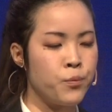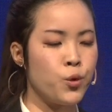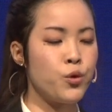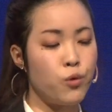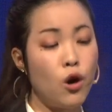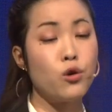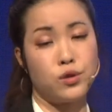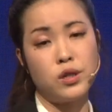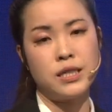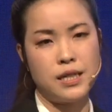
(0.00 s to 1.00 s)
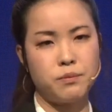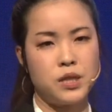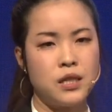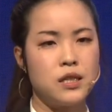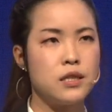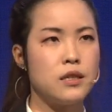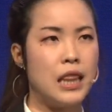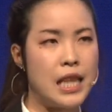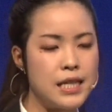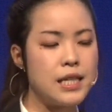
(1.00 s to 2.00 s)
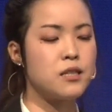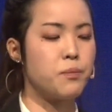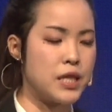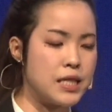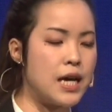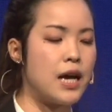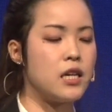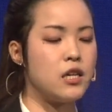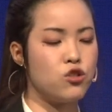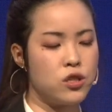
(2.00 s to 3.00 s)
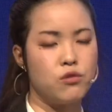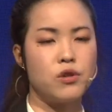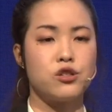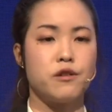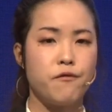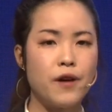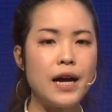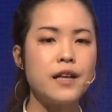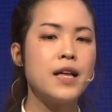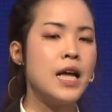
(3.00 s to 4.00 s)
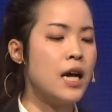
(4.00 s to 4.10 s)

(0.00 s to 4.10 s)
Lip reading: We were also adopting the latest PCIe generation 5